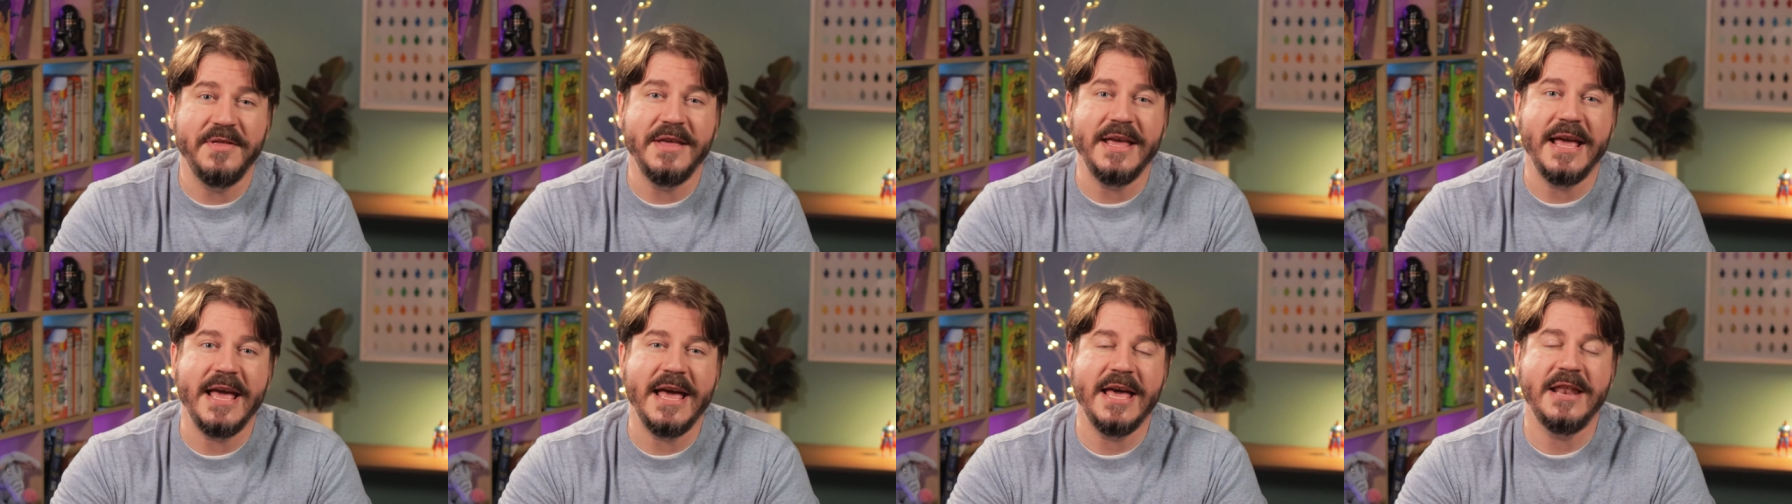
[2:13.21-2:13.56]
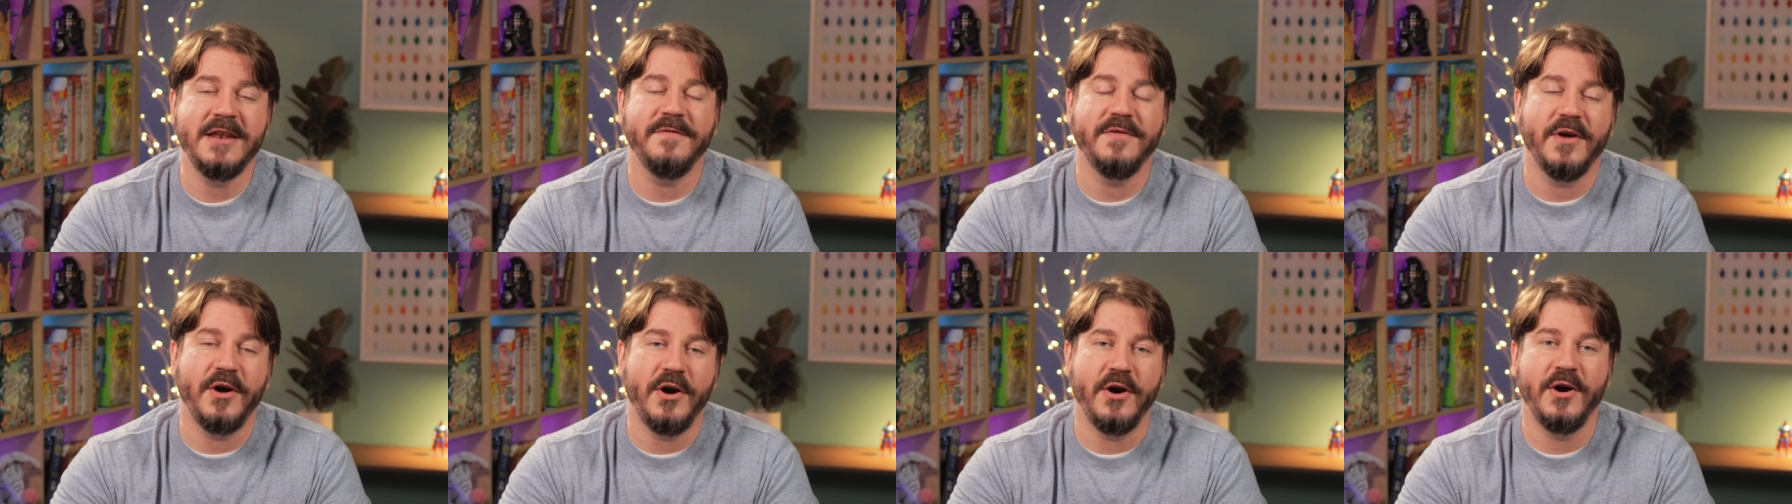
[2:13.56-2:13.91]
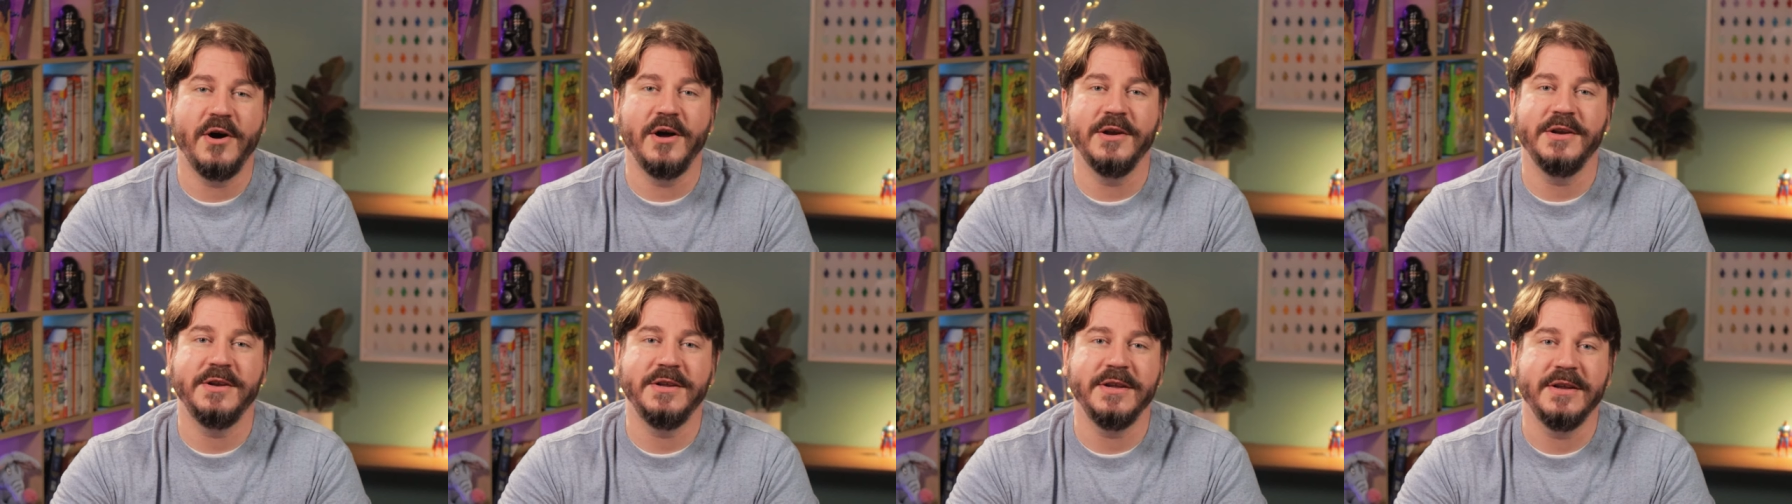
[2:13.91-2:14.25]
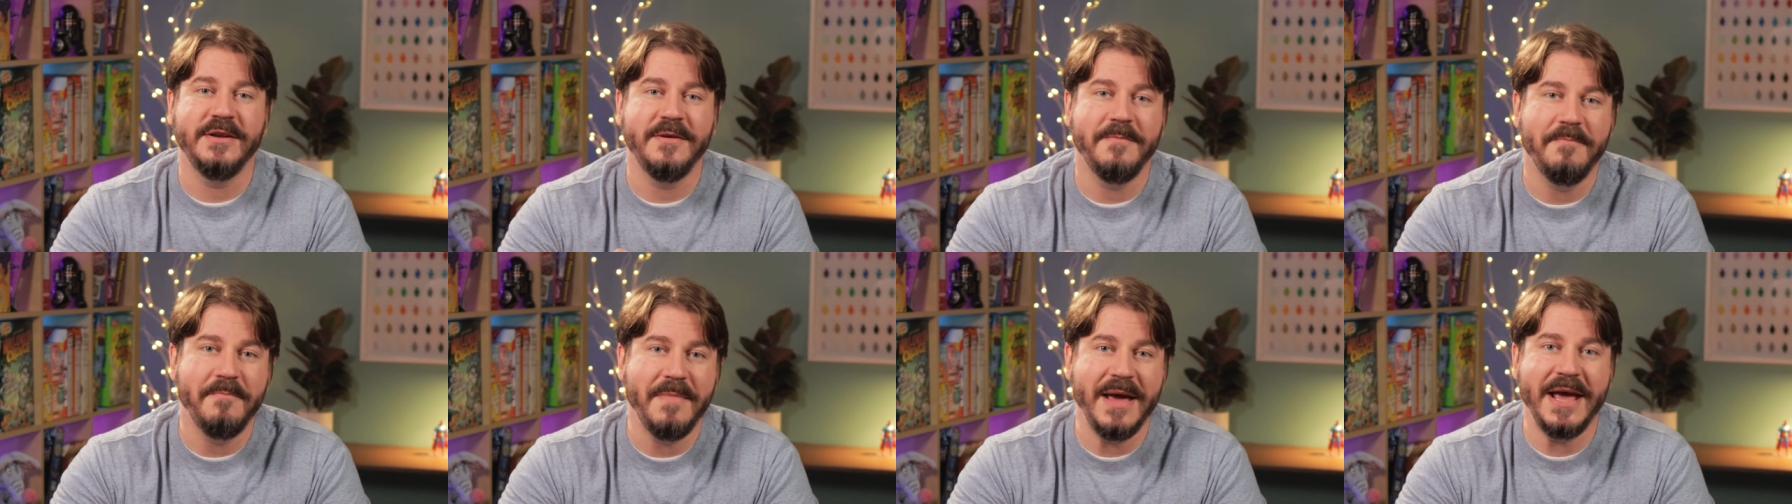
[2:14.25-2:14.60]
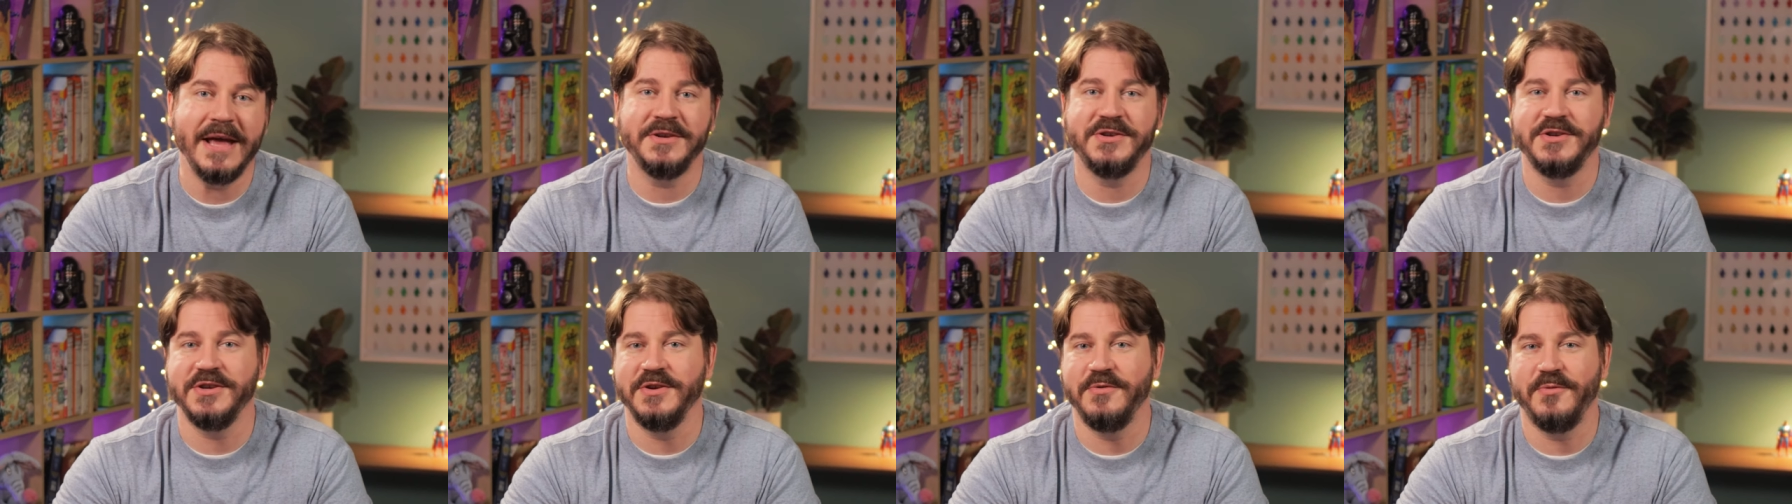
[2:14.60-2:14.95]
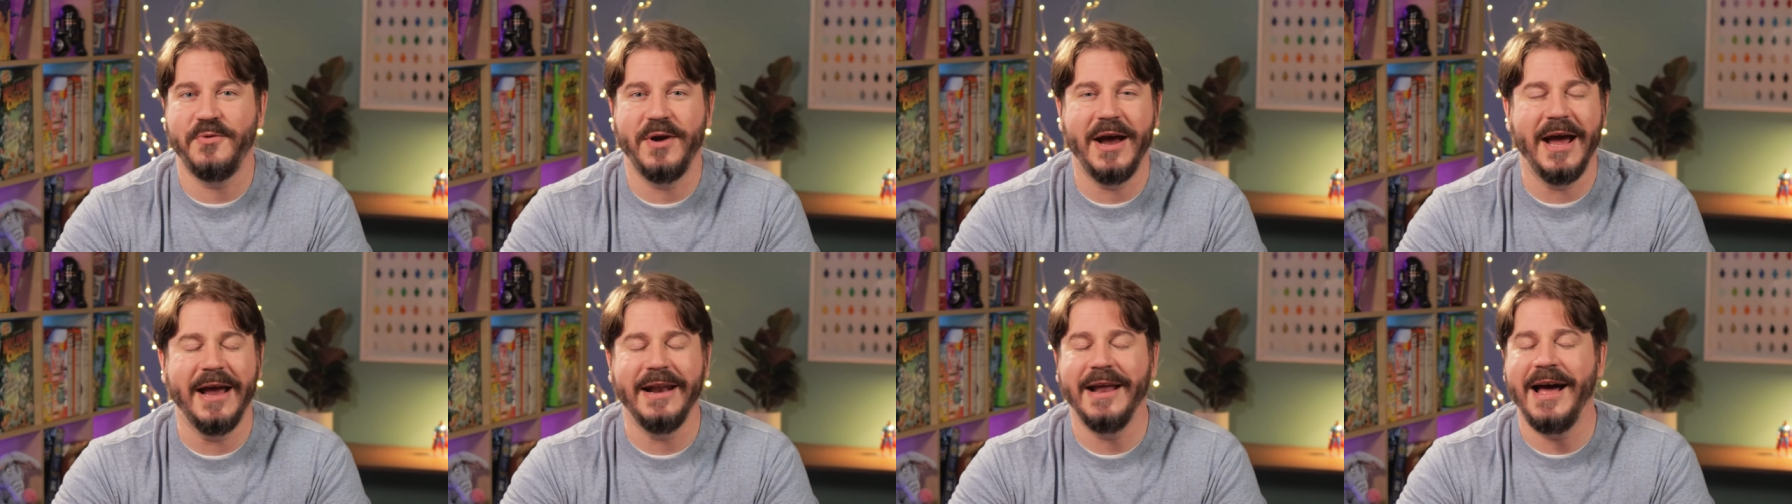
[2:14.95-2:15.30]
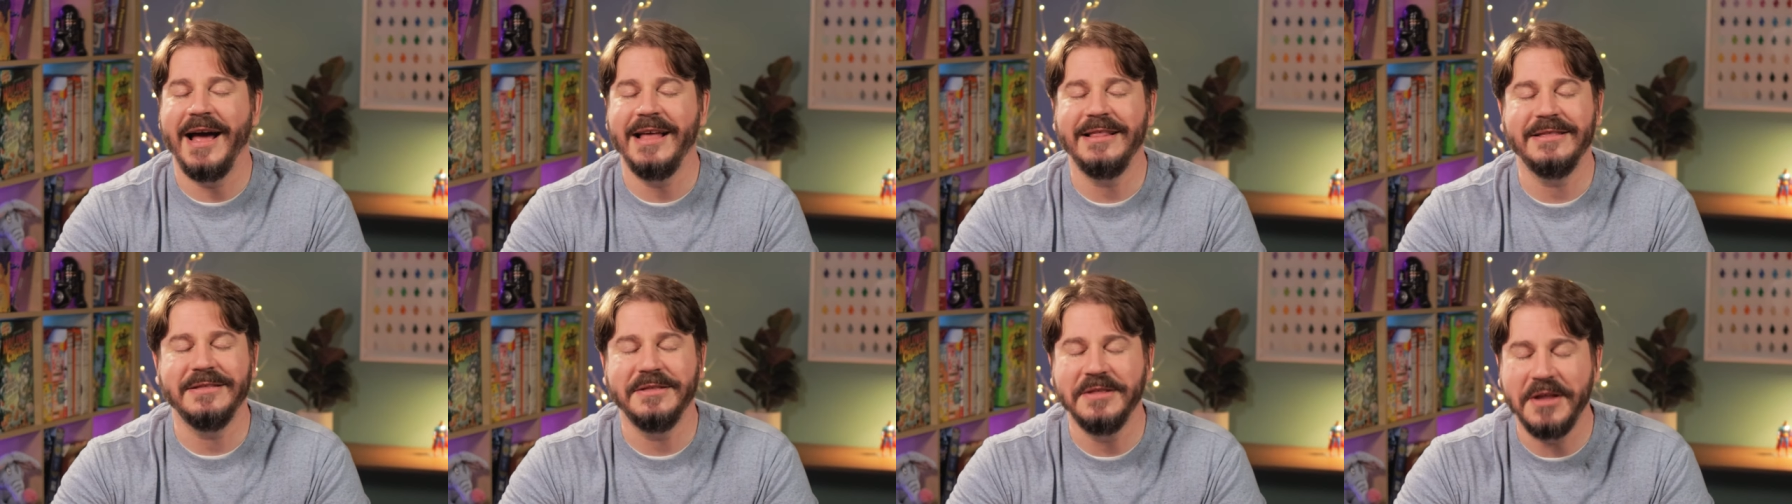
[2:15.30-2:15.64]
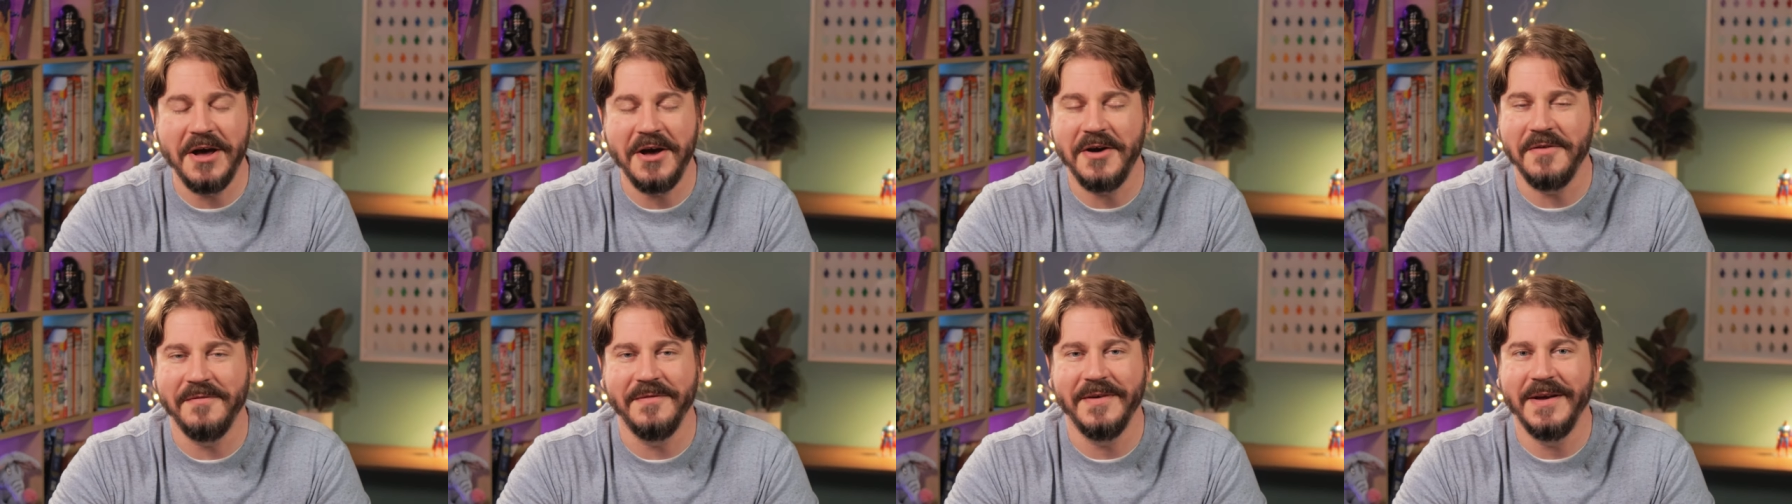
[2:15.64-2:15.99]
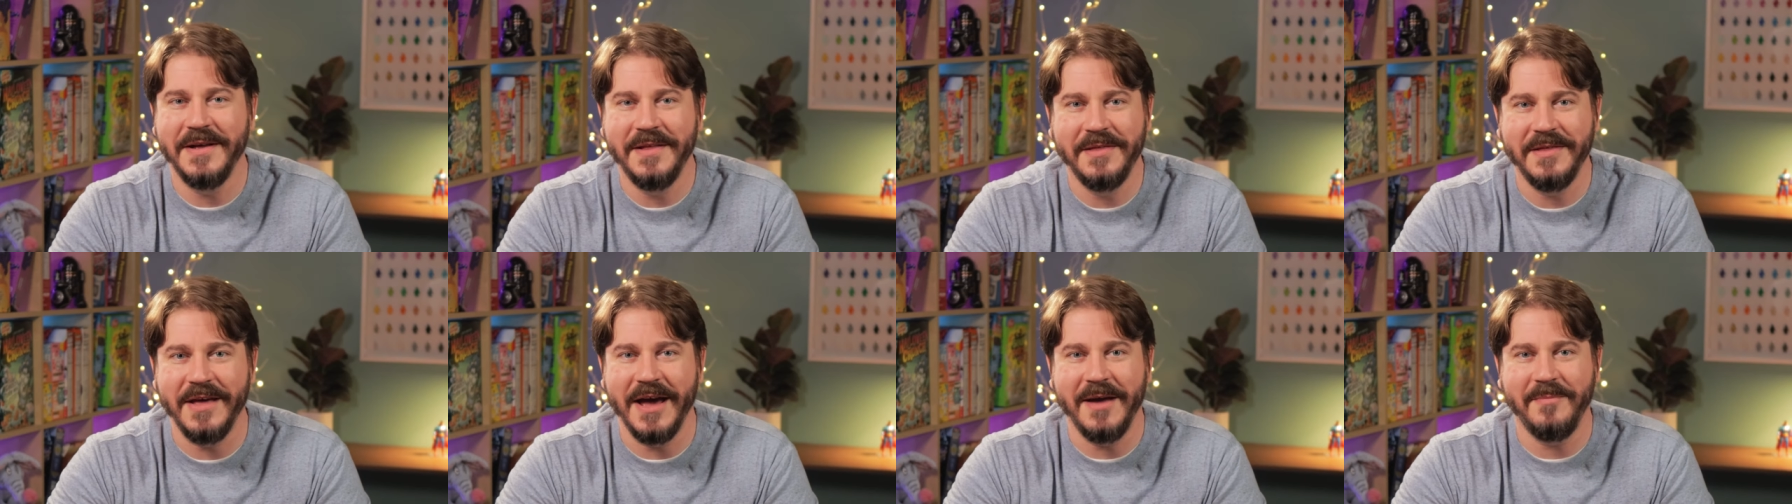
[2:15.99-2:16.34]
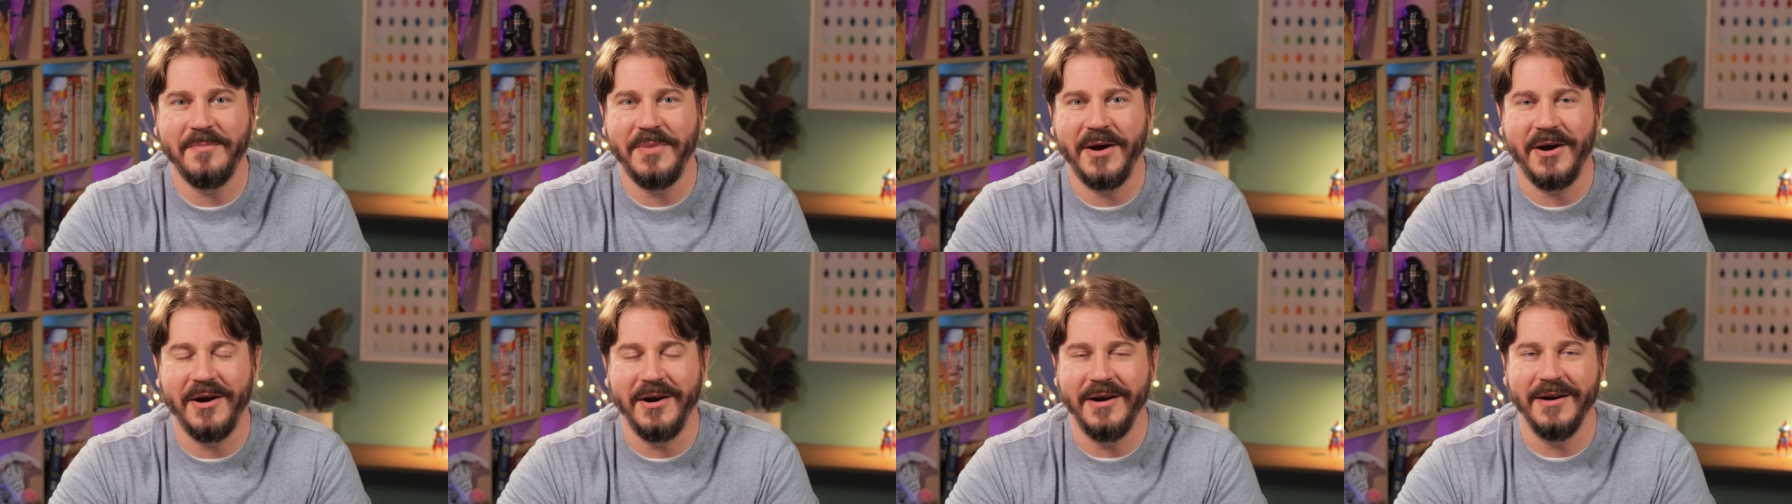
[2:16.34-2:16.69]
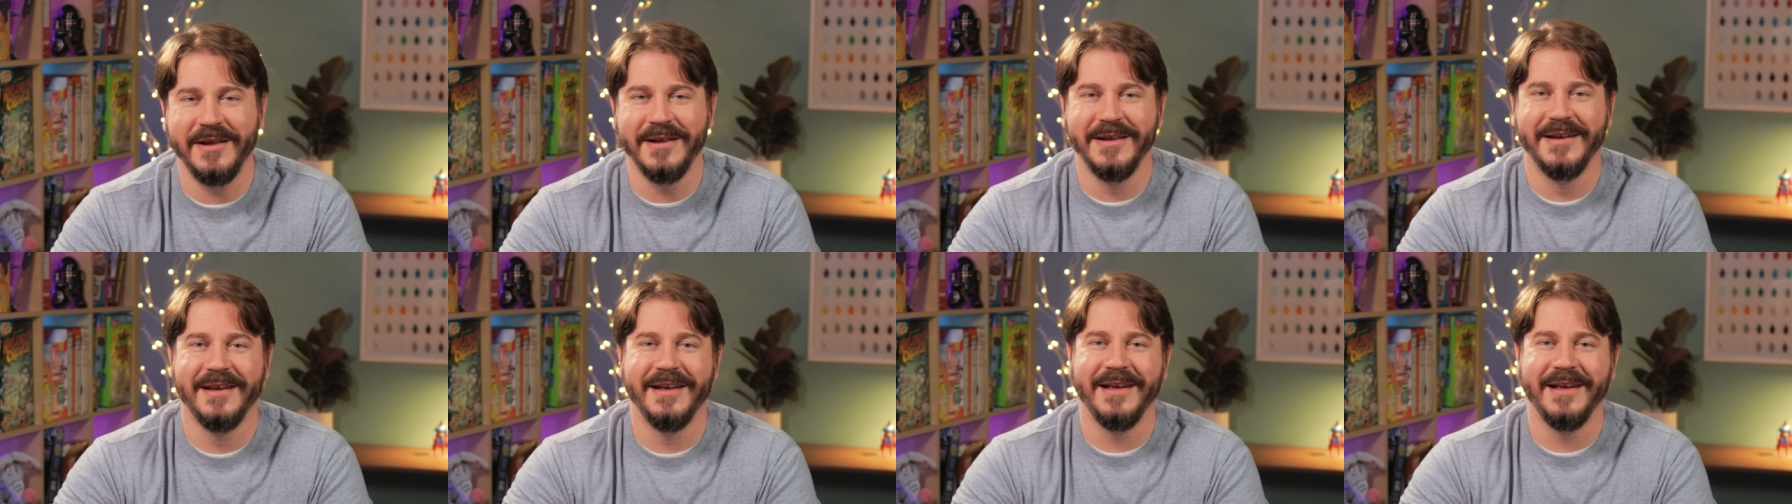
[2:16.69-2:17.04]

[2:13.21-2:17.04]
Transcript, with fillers: the end of the Haunted Mansion ride. I love that part.